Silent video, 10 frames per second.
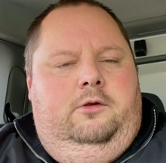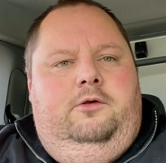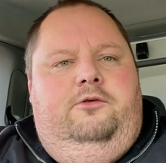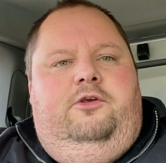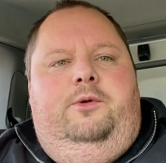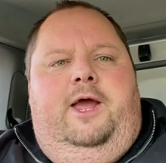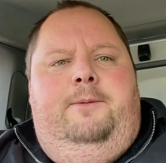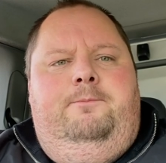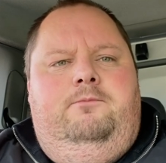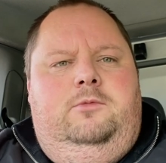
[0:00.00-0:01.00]
So yeah,
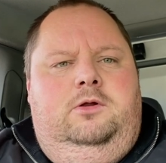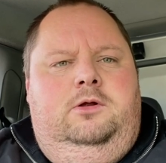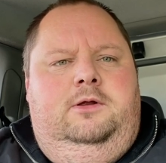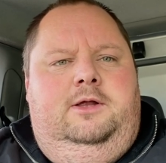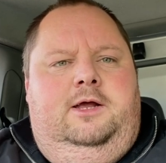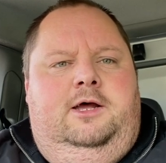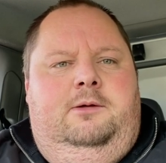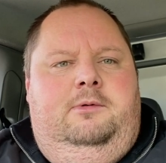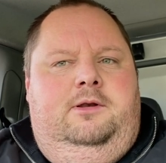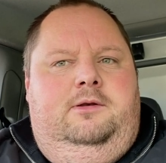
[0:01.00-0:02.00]

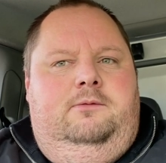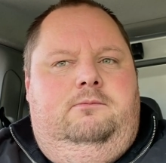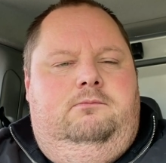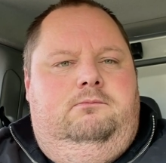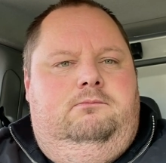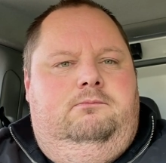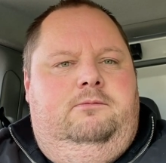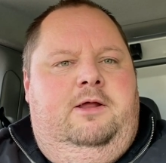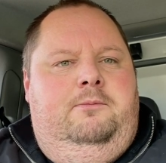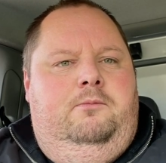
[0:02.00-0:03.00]

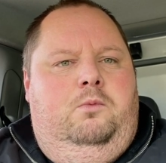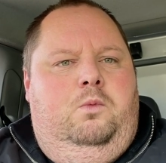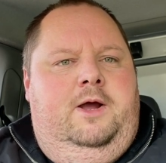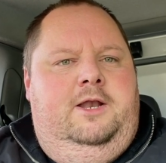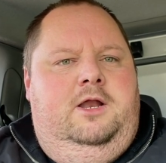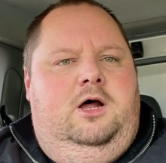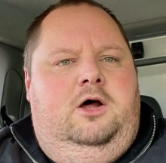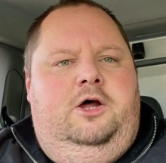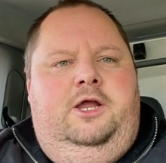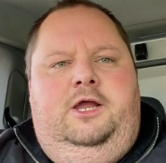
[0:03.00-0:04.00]
then when
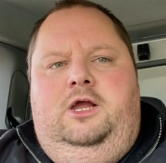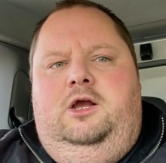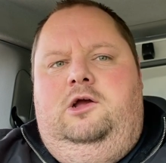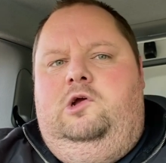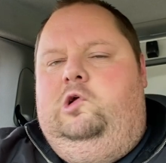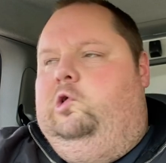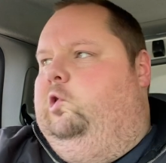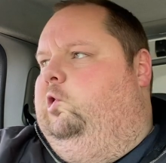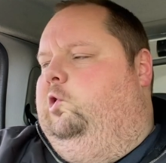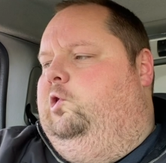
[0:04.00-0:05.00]
I
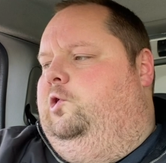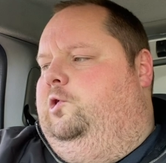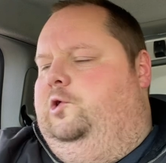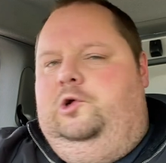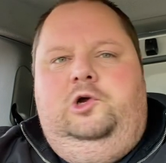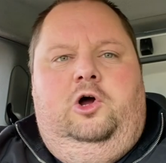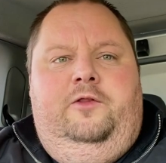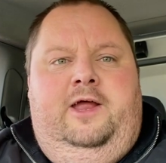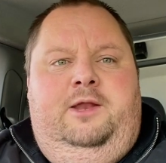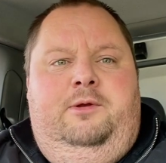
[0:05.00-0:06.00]
got
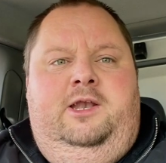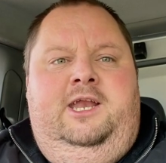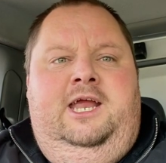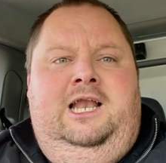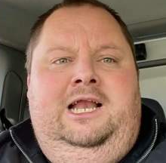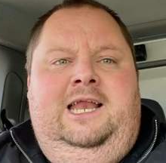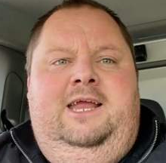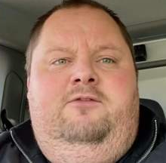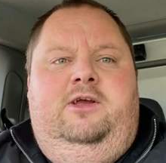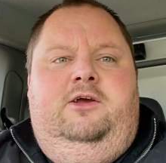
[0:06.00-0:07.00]
there, they were nearly
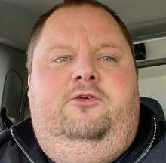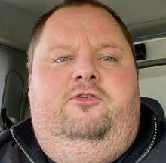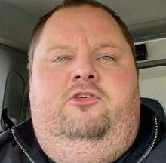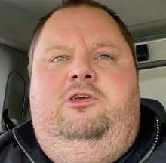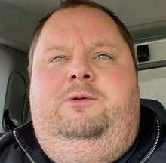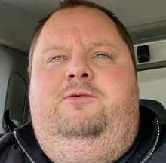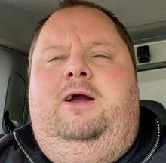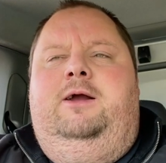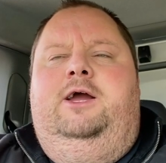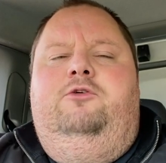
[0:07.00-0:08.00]
leaving because the ship had
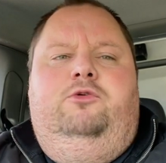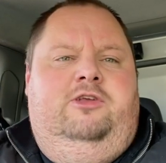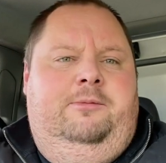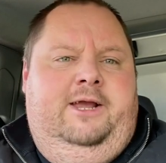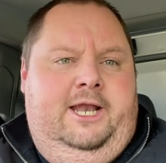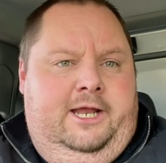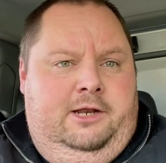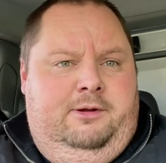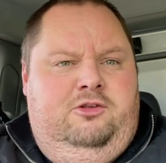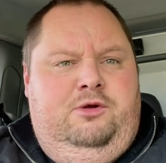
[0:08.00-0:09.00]
rang. It was, what time are you getting there? And
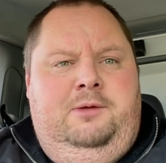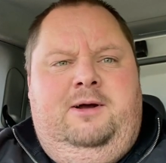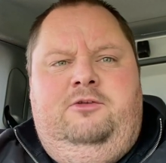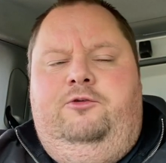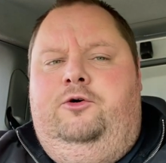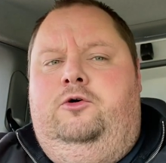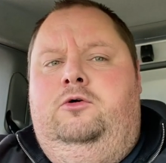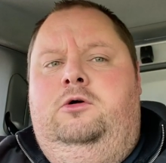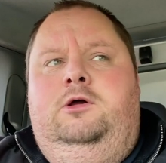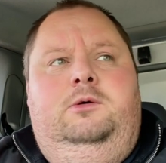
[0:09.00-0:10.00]
I went 4:20
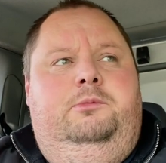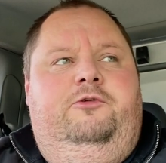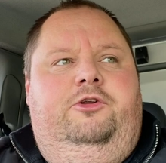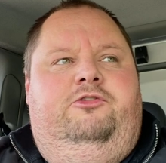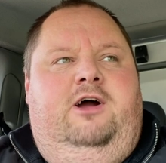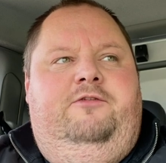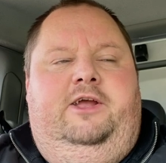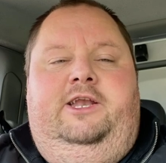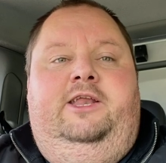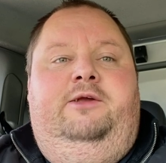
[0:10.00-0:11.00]
with all the traffic.
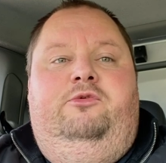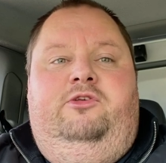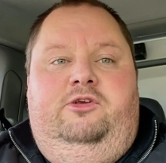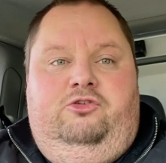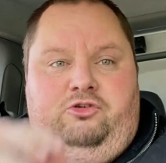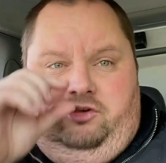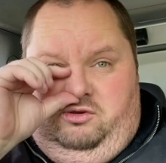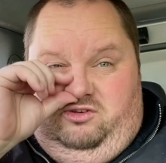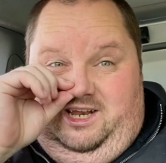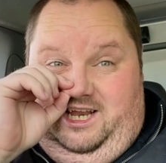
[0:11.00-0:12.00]
And nearly, it was nearly
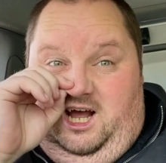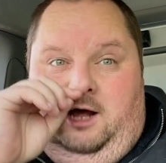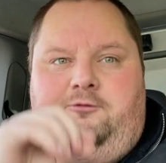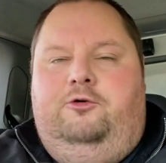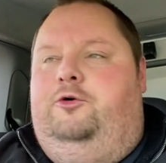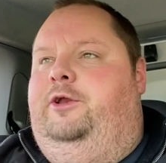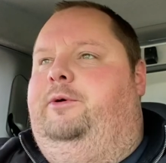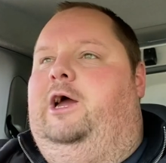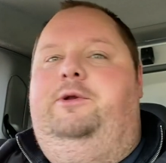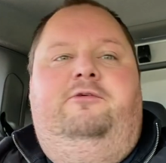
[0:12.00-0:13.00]
4:30, and they were
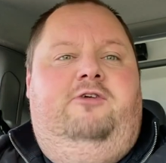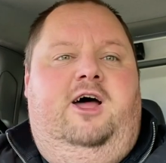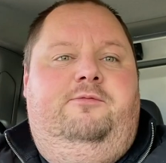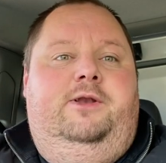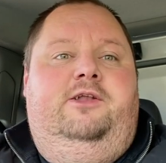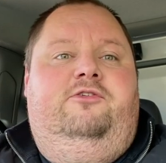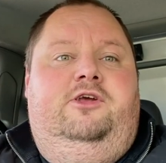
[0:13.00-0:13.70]
going in 5 minutes.